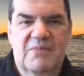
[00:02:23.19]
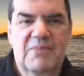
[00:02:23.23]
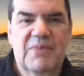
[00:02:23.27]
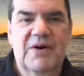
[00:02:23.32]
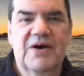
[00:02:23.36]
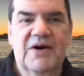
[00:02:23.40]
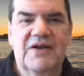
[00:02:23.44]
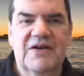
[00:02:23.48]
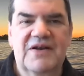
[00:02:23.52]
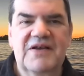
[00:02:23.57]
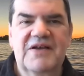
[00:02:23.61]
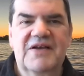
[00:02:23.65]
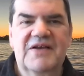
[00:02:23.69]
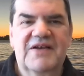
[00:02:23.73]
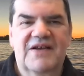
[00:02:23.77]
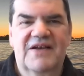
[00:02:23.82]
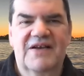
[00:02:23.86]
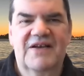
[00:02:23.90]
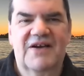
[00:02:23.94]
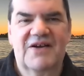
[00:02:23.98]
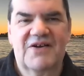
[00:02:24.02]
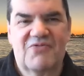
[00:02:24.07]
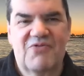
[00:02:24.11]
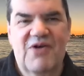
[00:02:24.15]
But
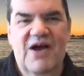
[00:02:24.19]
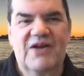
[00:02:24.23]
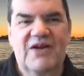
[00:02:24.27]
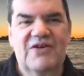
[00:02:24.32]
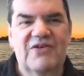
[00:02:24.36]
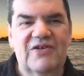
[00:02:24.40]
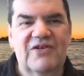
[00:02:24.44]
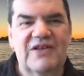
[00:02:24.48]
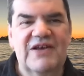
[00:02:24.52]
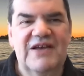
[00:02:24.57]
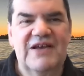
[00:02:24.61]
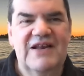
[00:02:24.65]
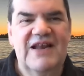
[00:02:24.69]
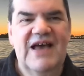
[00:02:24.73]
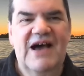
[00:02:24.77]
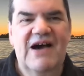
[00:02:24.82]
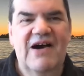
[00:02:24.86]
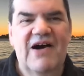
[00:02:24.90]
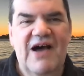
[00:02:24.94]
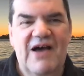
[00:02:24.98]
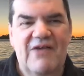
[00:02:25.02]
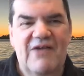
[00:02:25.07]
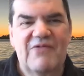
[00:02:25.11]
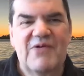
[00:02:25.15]
uh, gradually
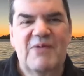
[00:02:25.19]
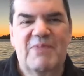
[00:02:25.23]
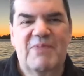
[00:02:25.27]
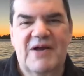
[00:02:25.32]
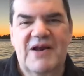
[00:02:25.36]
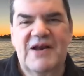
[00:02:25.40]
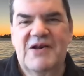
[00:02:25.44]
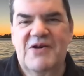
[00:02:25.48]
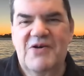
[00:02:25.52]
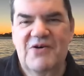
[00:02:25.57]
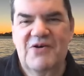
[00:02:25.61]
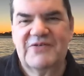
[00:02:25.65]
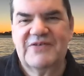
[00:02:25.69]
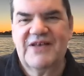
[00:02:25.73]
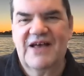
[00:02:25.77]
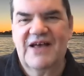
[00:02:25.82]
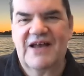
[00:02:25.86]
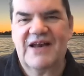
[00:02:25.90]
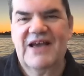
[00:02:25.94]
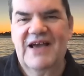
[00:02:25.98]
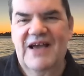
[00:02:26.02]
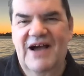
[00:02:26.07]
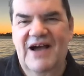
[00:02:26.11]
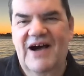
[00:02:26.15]
now everybody knows
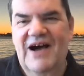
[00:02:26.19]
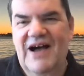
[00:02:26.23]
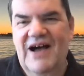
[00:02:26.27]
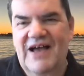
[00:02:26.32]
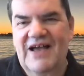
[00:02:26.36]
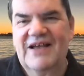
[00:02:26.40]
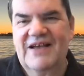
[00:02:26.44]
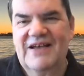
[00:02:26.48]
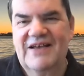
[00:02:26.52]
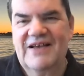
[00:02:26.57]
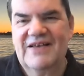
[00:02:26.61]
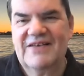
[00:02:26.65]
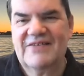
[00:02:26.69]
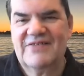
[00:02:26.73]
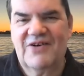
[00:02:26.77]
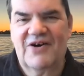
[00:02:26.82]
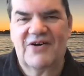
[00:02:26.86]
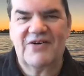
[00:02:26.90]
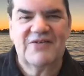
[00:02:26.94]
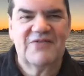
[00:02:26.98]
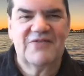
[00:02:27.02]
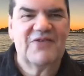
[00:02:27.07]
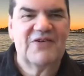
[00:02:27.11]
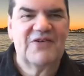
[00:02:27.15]
that AI is
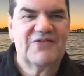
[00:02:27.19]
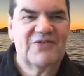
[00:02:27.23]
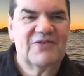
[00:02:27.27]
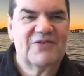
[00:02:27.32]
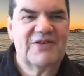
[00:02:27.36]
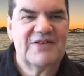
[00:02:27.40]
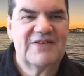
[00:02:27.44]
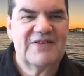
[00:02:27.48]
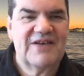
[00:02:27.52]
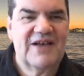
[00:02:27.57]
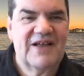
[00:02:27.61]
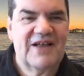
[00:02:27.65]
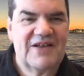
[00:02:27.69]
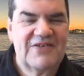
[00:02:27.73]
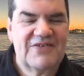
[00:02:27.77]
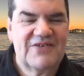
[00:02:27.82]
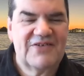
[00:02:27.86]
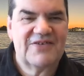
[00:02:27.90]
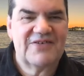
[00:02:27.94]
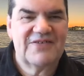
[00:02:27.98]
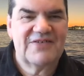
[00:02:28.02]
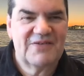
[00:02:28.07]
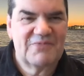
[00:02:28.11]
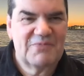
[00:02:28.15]
artificial
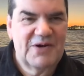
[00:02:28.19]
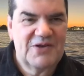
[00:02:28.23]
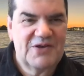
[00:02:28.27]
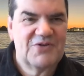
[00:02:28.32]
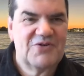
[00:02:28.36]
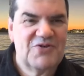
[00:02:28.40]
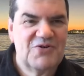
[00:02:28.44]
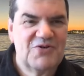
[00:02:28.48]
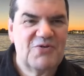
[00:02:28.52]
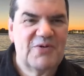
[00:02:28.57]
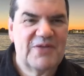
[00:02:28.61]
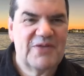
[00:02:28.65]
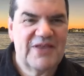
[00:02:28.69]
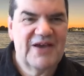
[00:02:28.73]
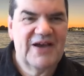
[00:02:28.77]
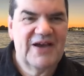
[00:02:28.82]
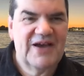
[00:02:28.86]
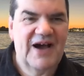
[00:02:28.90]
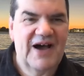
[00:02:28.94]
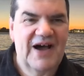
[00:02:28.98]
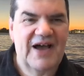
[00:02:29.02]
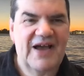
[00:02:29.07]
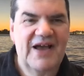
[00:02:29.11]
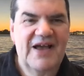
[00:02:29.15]
intelligence and what you do with
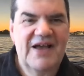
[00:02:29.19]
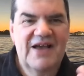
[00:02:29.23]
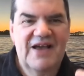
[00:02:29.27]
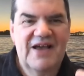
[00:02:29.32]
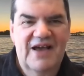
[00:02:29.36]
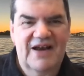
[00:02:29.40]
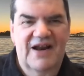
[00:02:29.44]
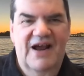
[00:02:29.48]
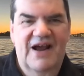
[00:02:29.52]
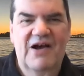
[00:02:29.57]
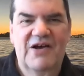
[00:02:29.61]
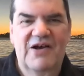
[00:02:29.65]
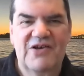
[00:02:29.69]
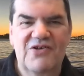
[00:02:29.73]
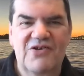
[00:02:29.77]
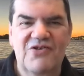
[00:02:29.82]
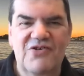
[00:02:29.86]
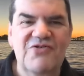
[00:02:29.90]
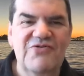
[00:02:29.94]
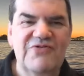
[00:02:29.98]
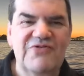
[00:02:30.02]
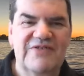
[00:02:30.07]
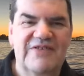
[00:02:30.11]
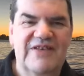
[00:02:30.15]
AI and how you
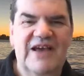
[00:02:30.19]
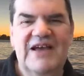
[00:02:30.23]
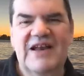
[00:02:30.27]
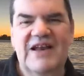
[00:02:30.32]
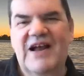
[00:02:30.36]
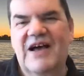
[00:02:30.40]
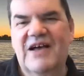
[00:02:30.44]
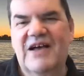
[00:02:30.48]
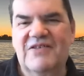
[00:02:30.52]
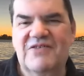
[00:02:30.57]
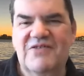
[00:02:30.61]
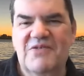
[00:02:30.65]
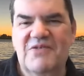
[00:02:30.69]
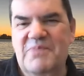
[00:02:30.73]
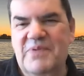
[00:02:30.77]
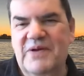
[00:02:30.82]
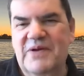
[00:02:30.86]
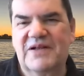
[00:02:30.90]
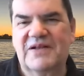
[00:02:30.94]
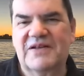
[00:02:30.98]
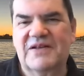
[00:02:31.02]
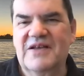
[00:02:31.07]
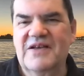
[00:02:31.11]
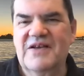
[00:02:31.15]
use data to
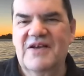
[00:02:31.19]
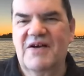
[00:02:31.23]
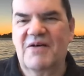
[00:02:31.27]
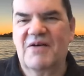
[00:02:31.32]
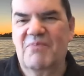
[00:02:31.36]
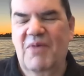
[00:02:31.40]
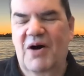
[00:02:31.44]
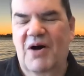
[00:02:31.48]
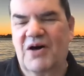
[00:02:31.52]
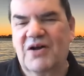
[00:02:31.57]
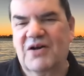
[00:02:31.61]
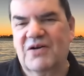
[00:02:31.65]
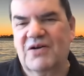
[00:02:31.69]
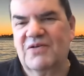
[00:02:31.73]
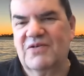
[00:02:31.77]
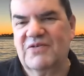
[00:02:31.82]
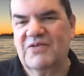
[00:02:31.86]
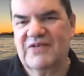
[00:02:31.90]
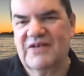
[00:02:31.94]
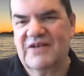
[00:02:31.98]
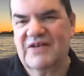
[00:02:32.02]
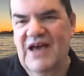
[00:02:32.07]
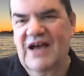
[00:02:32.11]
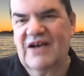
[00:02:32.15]
build
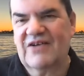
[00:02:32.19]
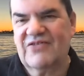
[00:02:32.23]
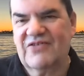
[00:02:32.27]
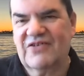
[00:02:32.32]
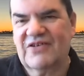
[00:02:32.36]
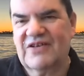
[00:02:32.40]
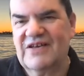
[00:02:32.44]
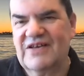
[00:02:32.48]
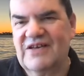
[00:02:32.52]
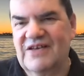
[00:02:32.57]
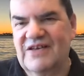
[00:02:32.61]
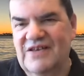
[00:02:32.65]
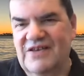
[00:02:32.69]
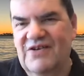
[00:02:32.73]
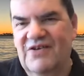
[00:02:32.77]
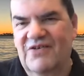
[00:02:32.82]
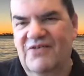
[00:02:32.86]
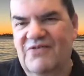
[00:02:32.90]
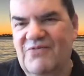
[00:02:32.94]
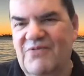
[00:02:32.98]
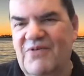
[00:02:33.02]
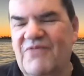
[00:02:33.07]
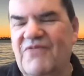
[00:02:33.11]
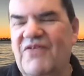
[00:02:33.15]
models and actually, you
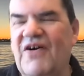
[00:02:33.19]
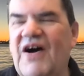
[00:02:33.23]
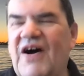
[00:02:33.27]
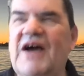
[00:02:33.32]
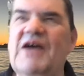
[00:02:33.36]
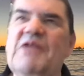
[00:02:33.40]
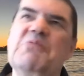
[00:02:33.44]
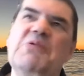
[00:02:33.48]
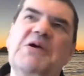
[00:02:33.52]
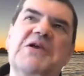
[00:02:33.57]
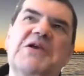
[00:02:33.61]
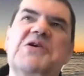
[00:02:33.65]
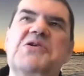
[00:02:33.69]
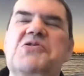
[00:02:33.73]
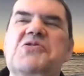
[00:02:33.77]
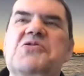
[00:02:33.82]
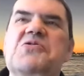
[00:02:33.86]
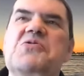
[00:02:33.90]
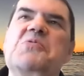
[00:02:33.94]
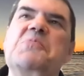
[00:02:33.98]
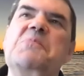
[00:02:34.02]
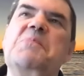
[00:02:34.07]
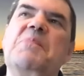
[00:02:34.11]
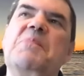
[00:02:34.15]
know, refine what you
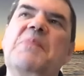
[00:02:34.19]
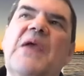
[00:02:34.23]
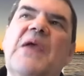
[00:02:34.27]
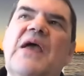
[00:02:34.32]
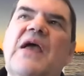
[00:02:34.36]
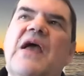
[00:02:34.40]
do.